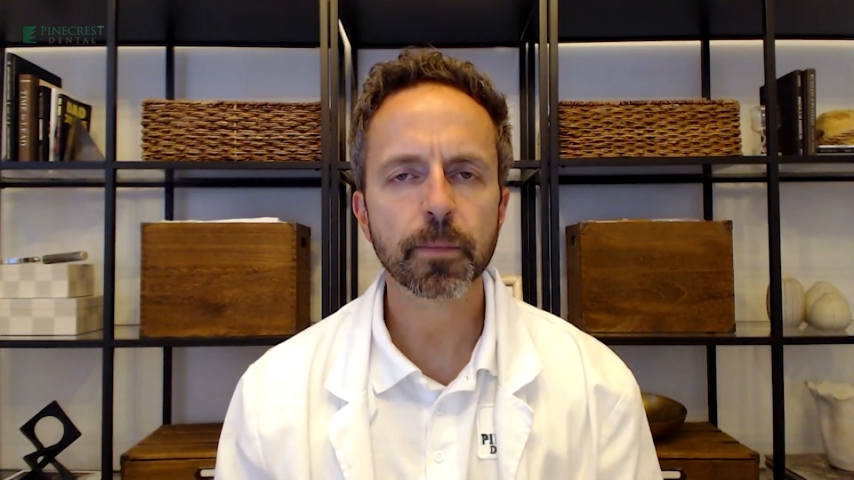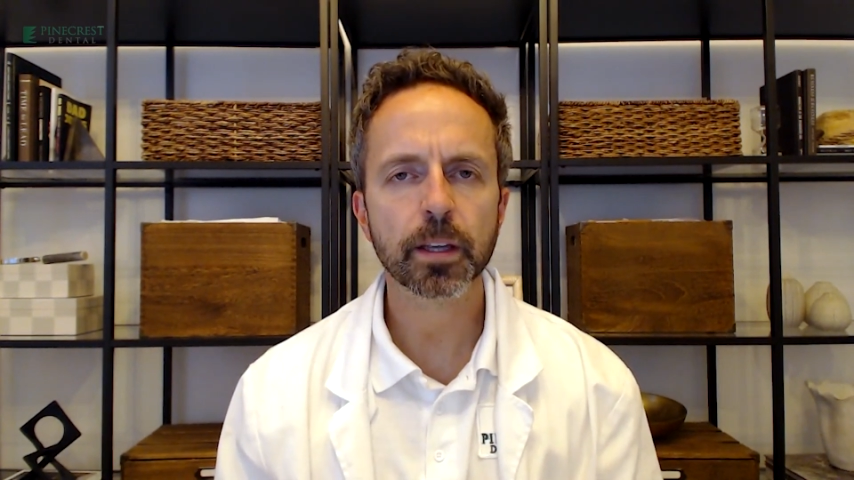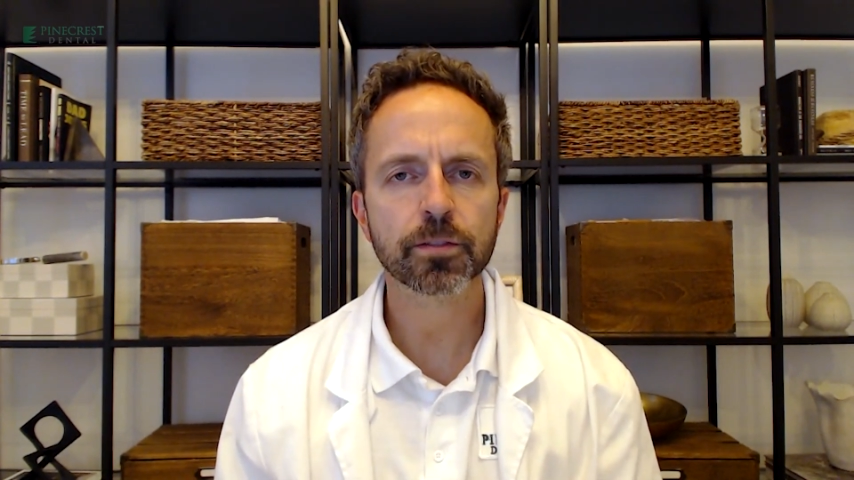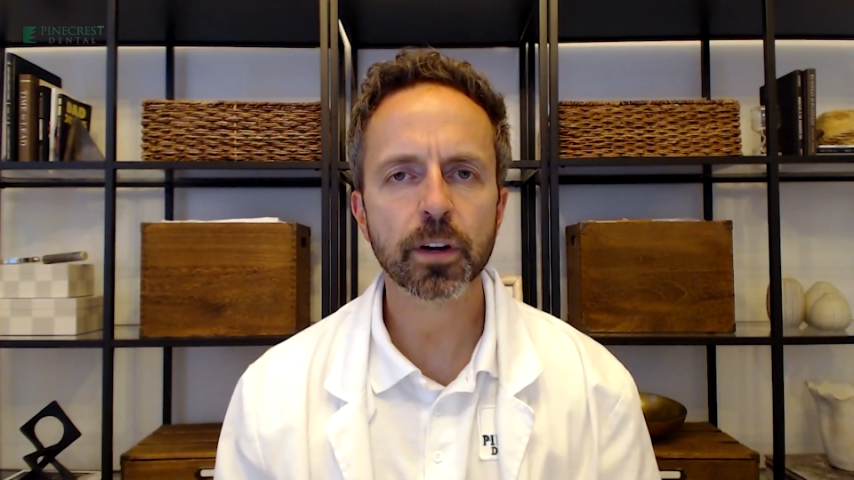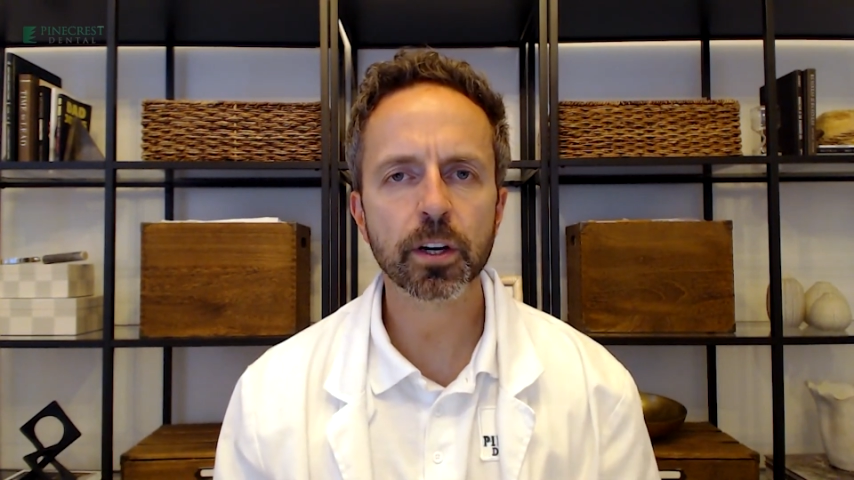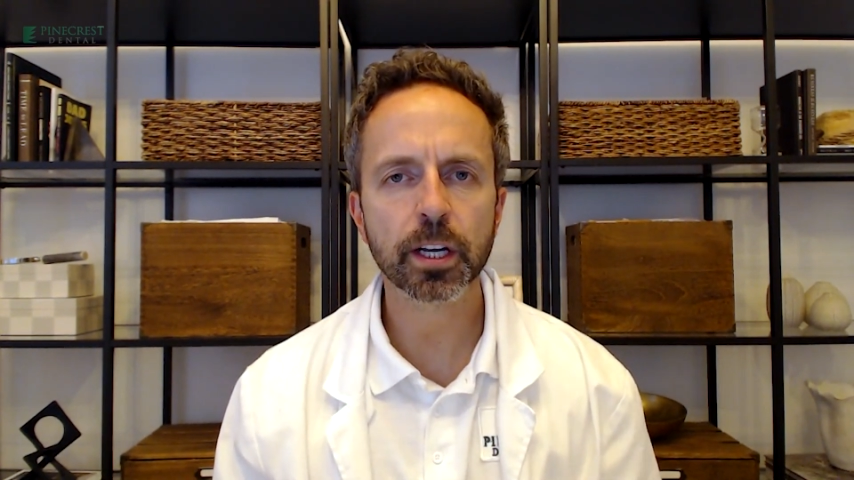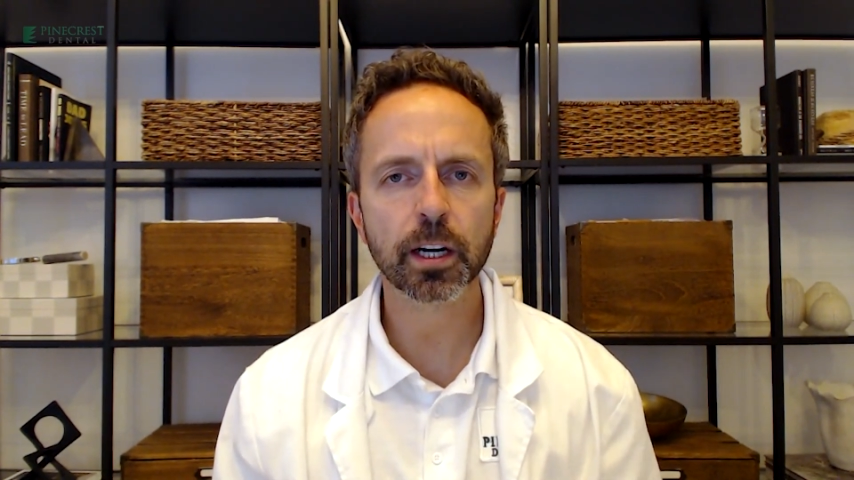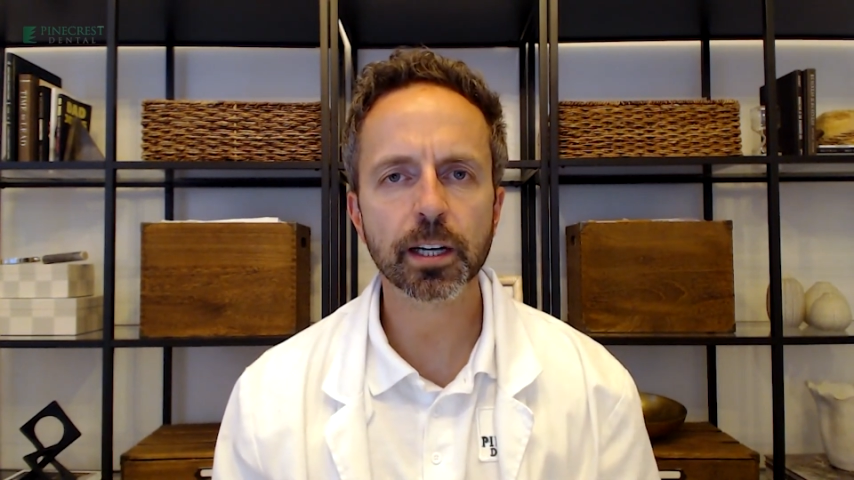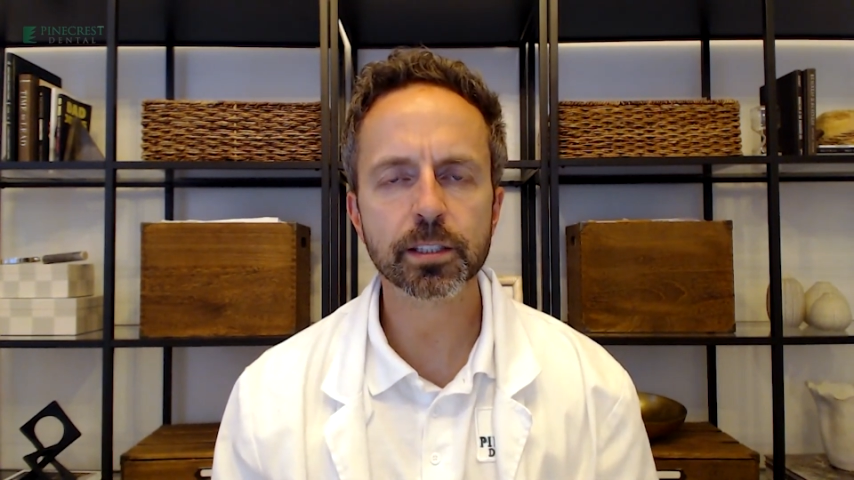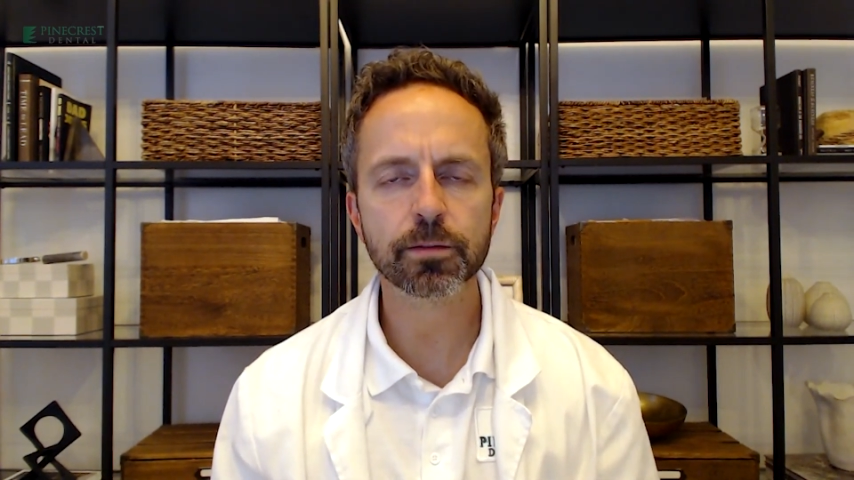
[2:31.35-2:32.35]
is very
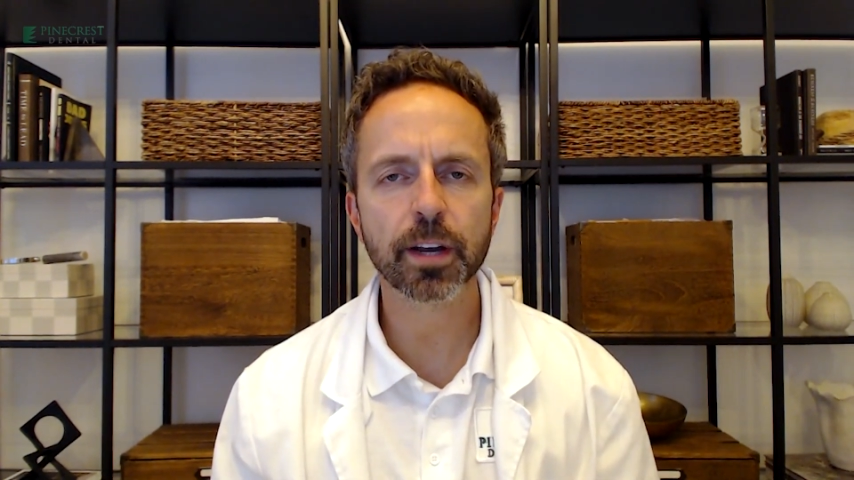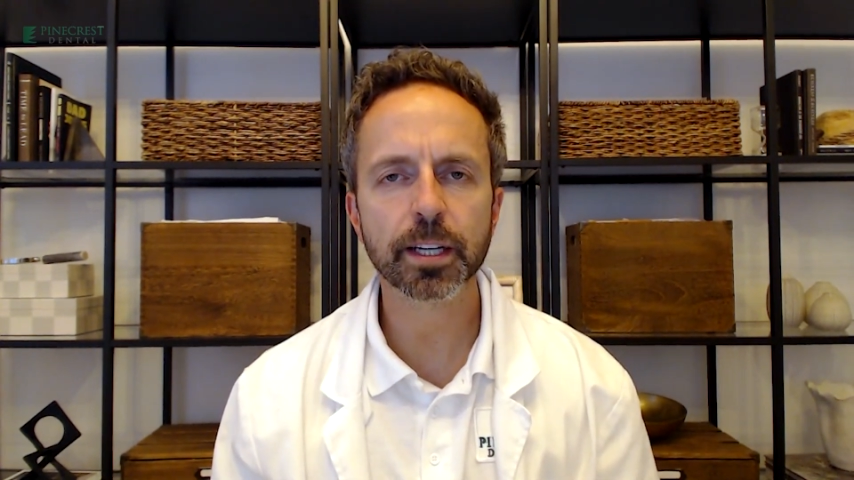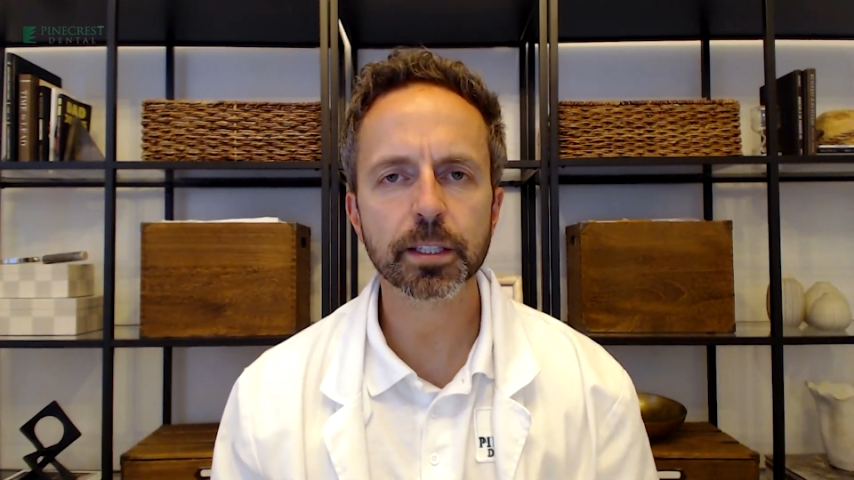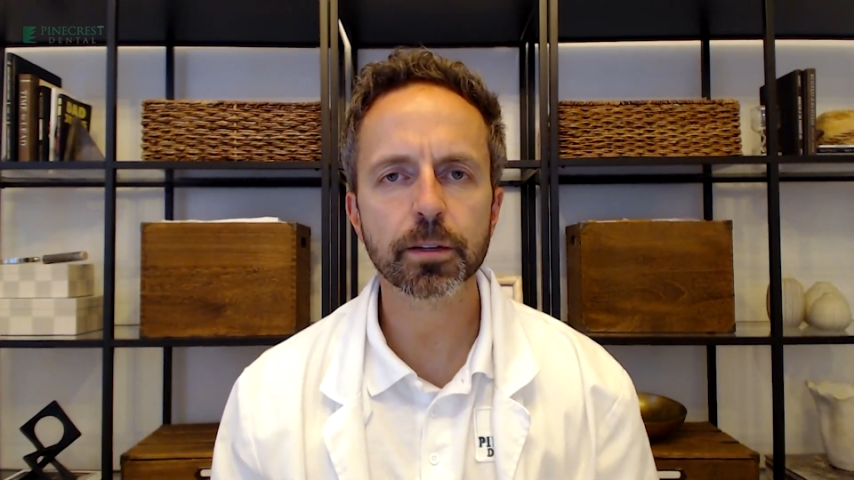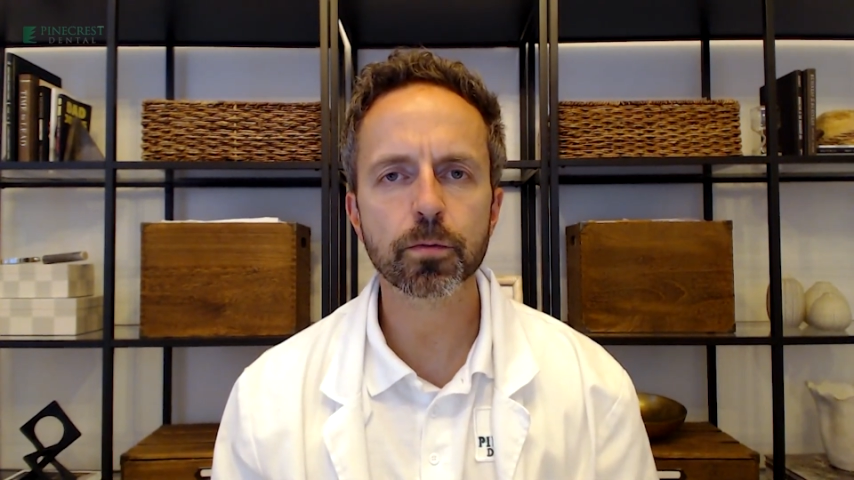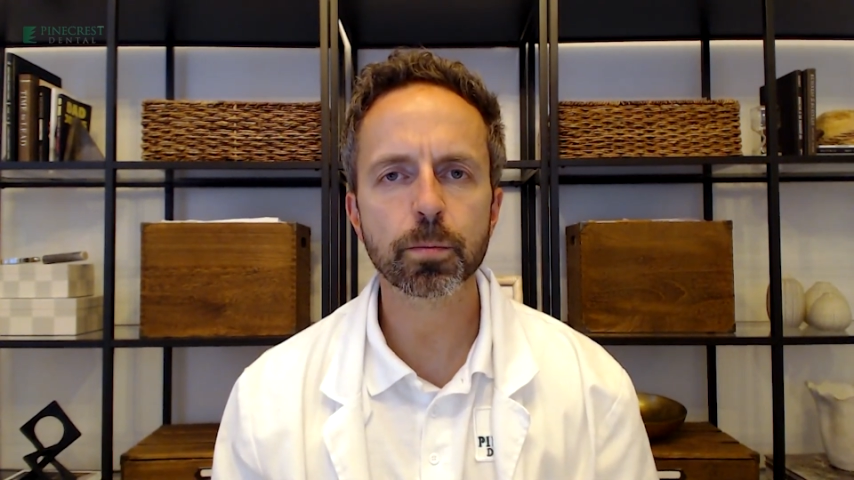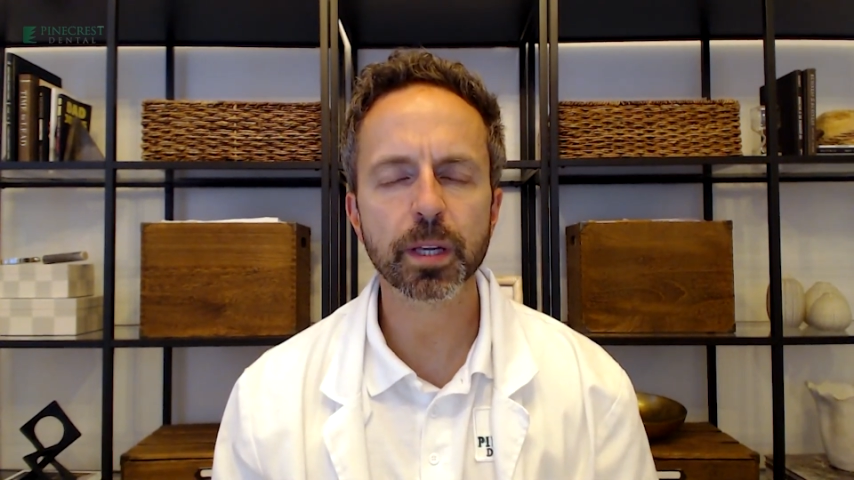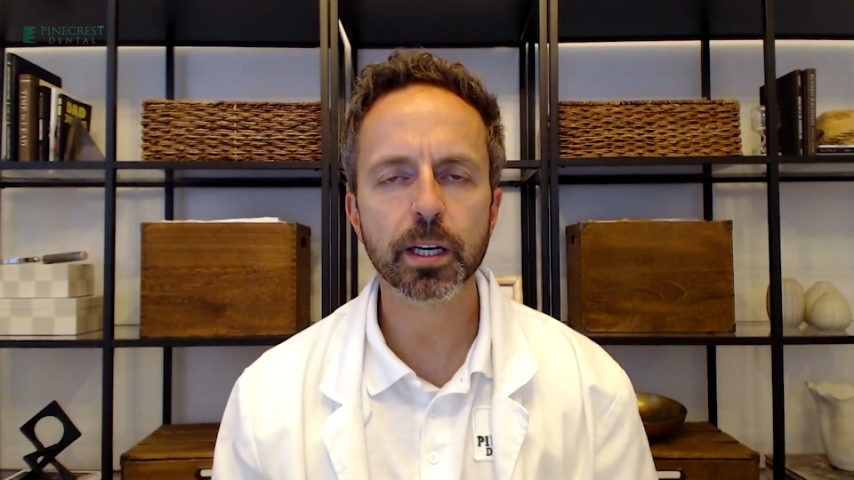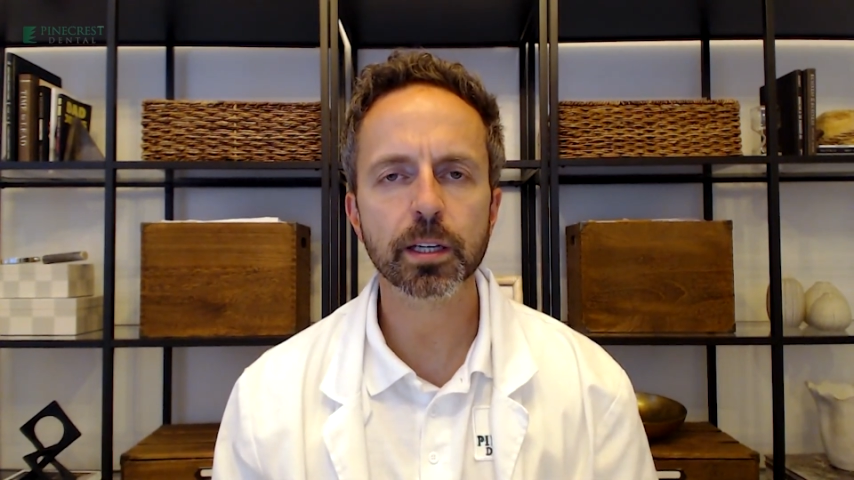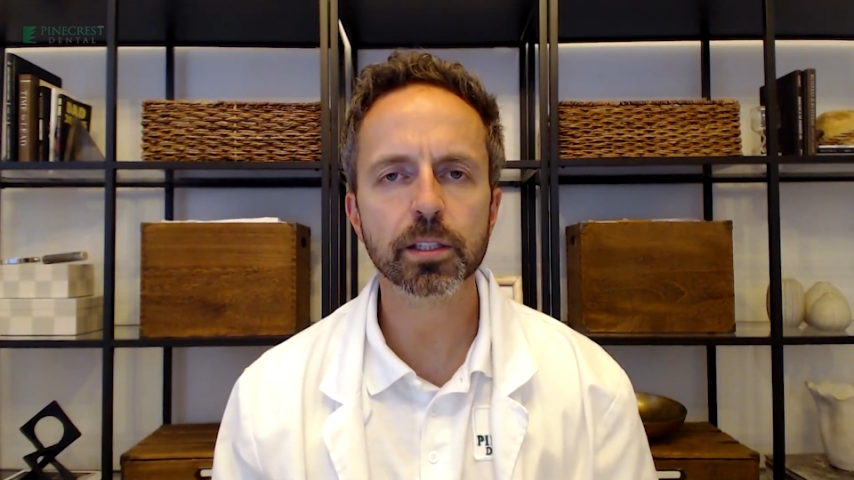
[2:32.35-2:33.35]
cost effective,
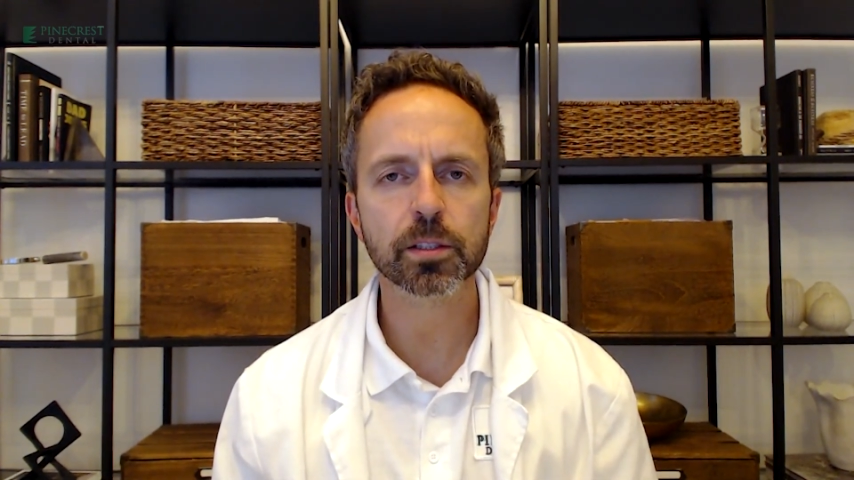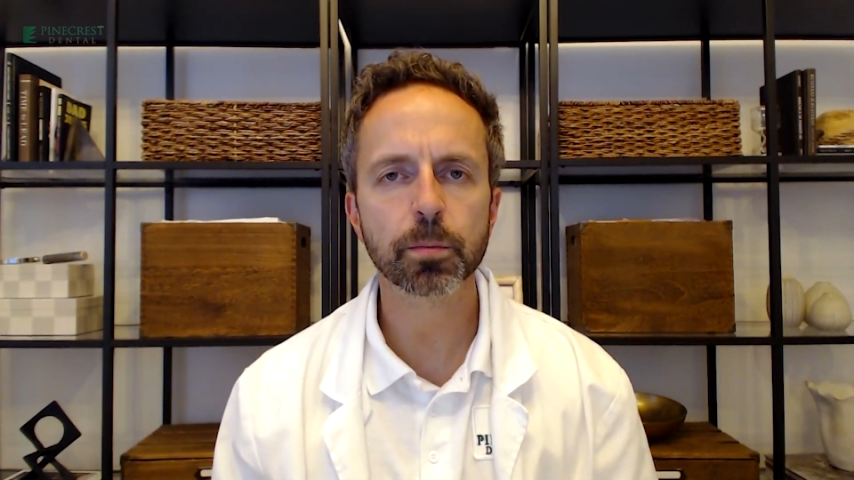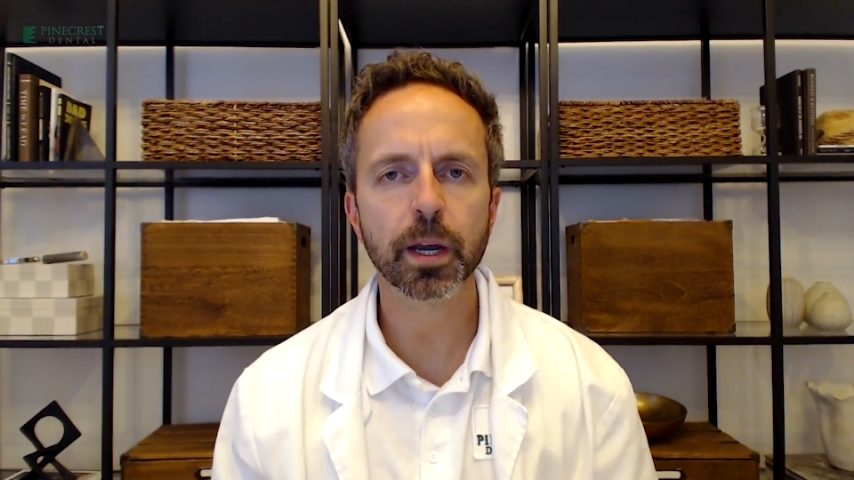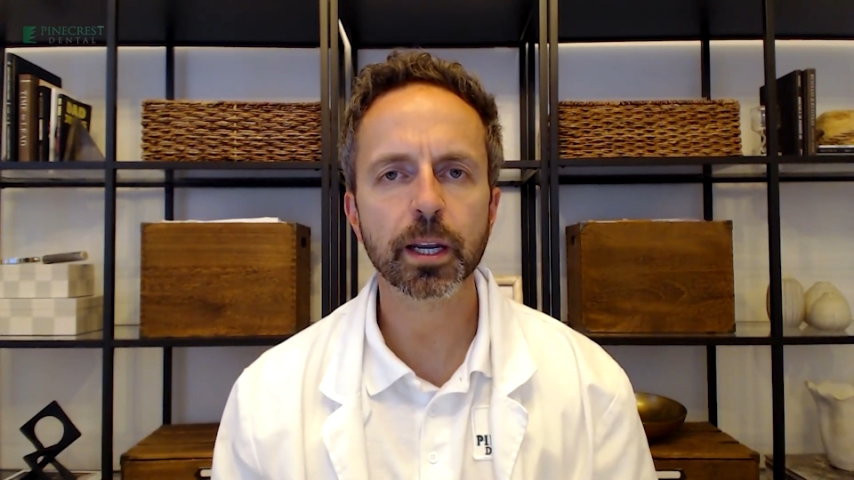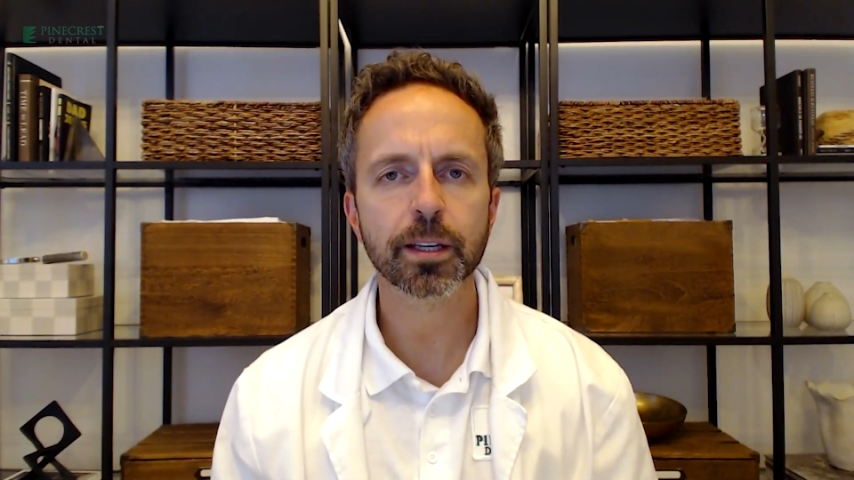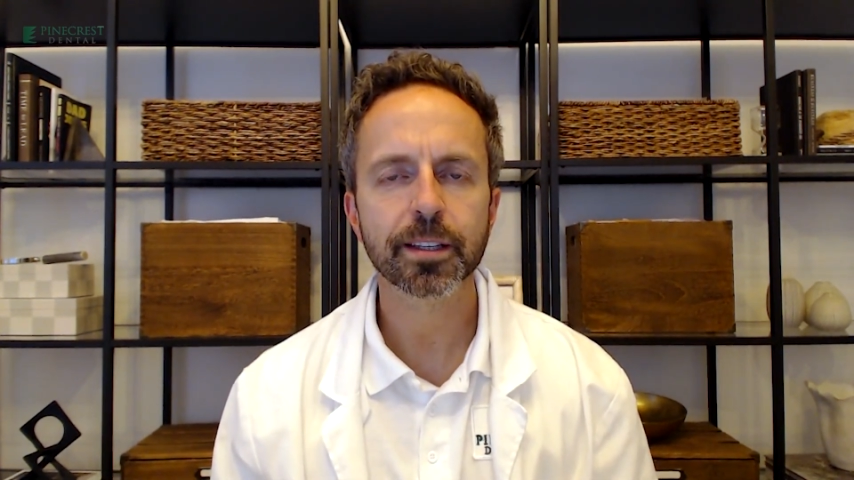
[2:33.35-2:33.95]
because by